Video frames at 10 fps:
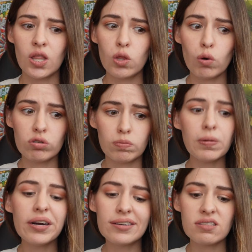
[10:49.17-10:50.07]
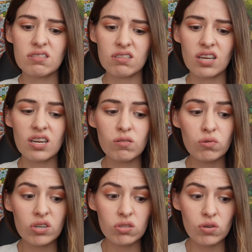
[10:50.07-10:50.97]
those parts,
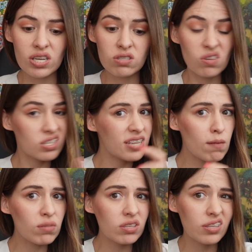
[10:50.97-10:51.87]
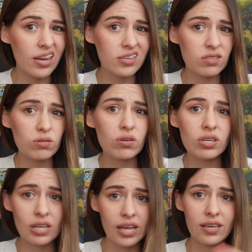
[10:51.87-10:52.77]
and we're trying to assemble the
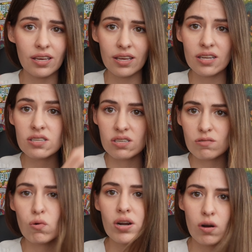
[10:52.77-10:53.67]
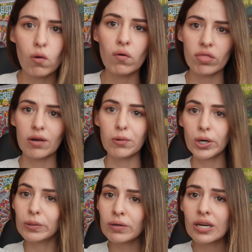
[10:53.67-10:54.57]
dinosaur, like each one on their
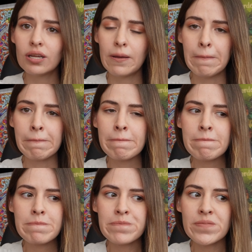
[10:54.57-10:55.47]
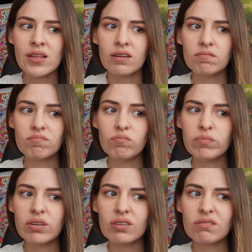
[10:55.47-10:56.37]
own.
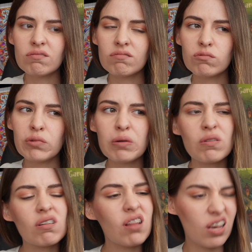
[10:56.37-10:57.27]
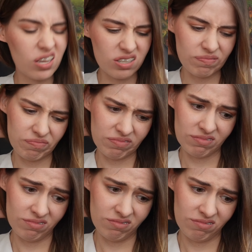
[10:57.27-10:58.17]
But we were like,
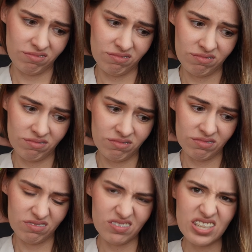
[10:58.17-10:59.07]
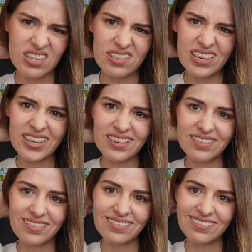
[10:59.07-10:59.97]
this is it.
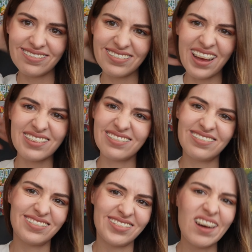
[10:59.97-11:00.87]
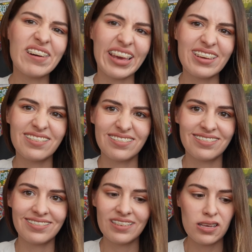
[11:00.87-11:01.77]
Okay,
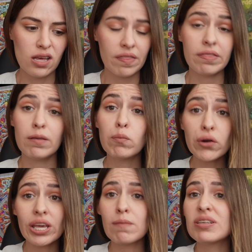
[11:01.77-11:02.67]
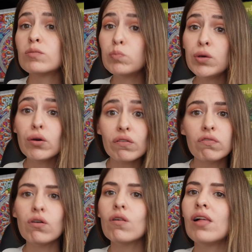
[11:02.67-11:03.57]
the board game is
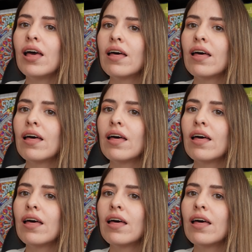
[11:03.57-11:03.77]
beautiful,